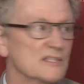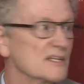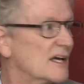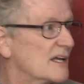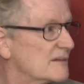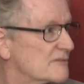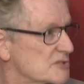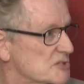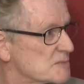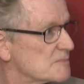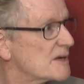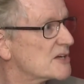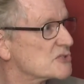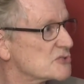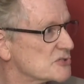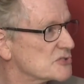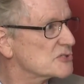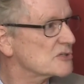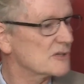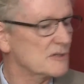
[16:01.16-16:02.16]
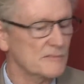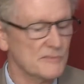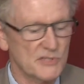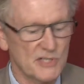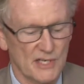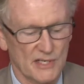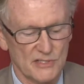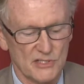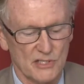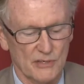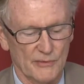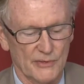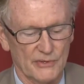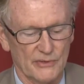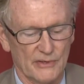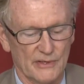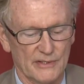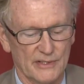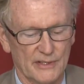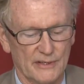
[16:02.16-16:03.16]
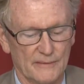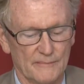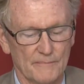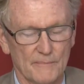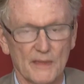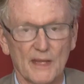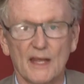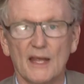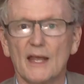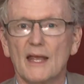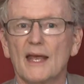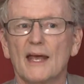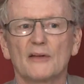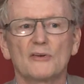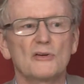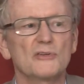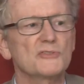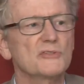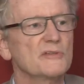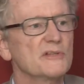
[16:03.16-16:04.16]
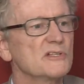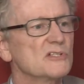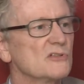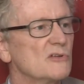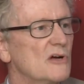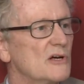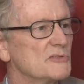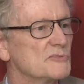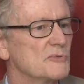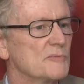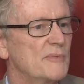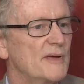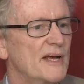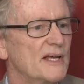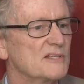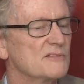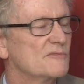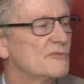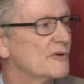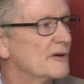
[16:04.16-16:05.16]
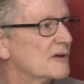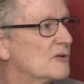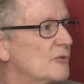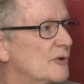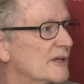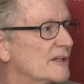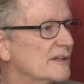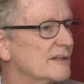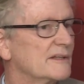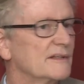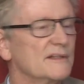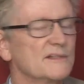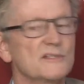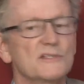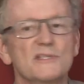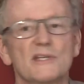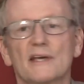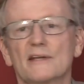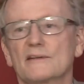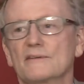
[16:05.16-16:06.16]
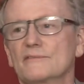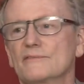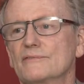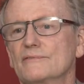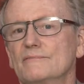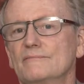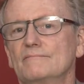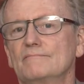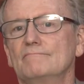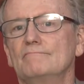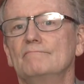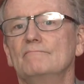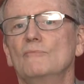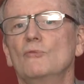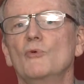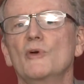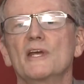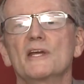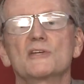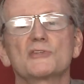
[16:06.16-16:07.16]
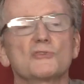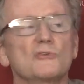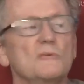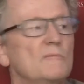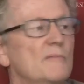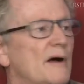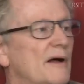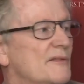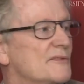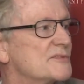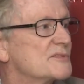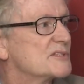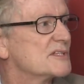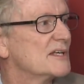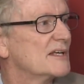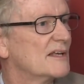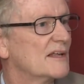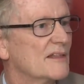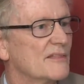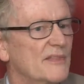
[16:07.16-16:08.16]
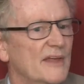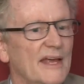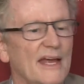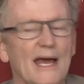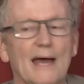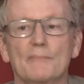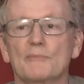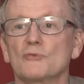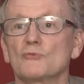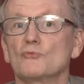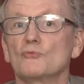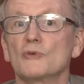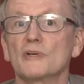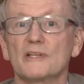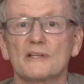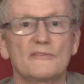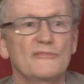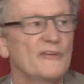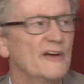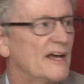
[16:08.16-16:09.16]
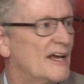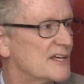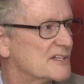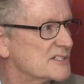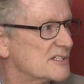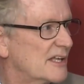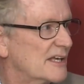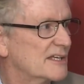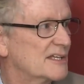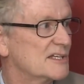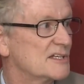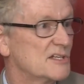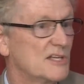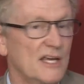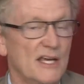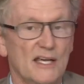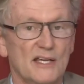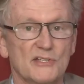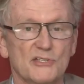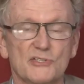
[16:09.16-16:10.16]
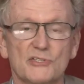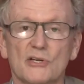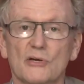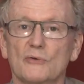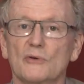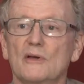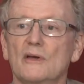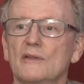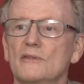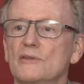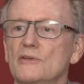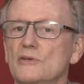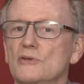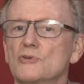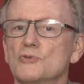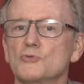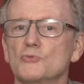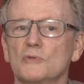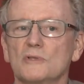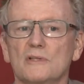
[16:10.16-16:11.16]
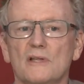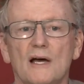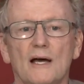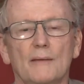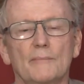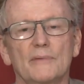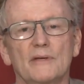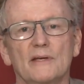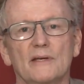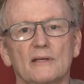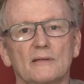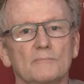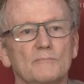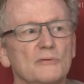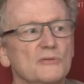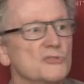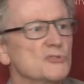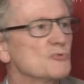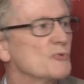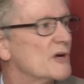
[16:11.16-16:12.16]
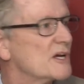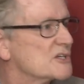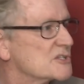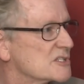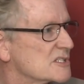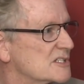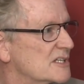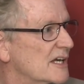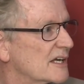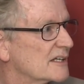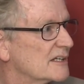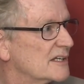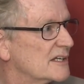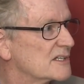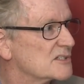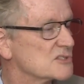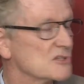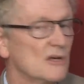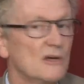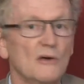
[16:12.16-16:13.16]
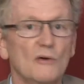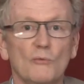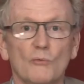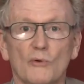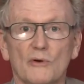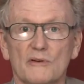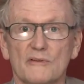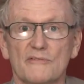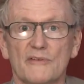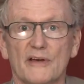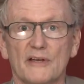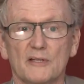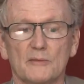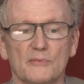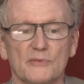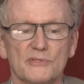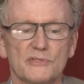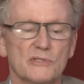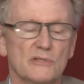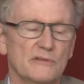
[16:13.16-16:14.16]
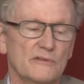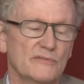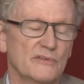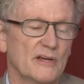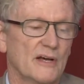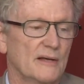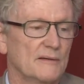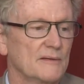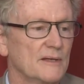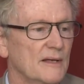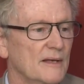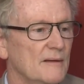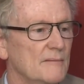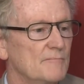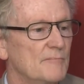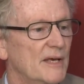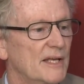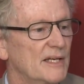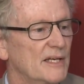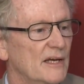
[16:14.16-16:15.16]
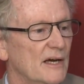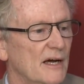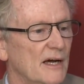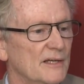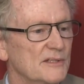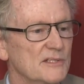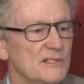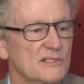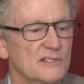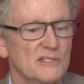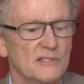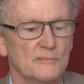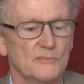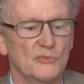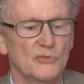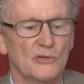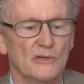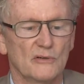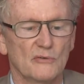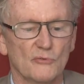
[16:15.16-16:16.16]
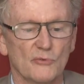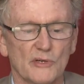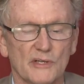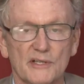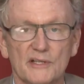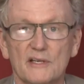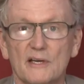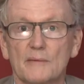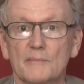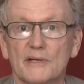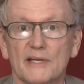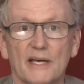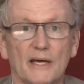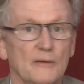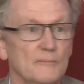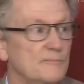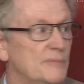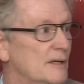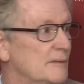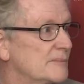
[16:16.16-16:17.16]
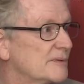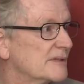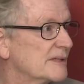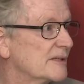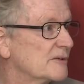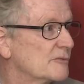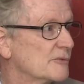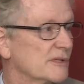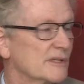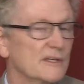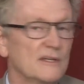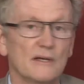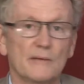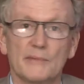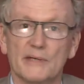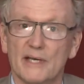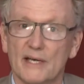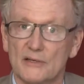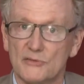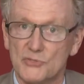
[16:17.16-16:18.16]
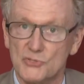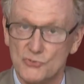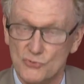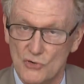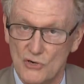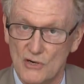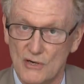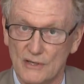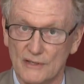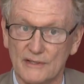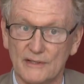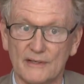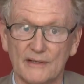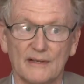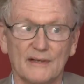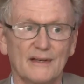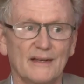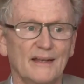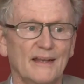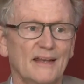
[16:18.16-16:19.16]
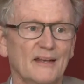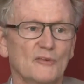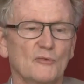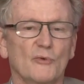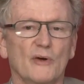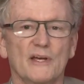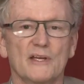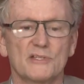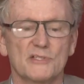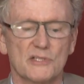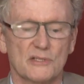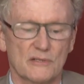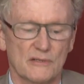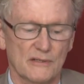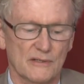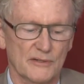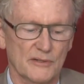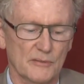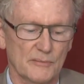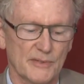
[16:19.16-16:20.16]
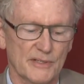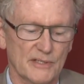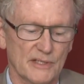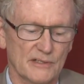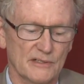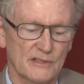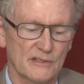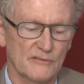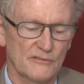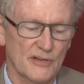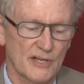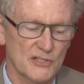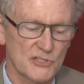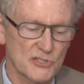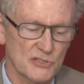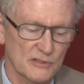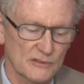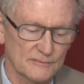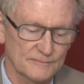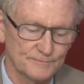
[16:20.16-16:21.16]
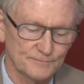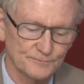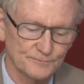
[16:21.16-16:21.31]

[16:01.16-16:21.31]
it's kind of a special circumstance going on here. And also these laws were passed very quickly. Instead of weeks or months, they happened really fast, like in days. So the usual lobbying and persuasion techniques weren't available. So you've got Benny Ott and Tim Cook really coming out publicly, really coming out strong in ways that are a little bit unconventional.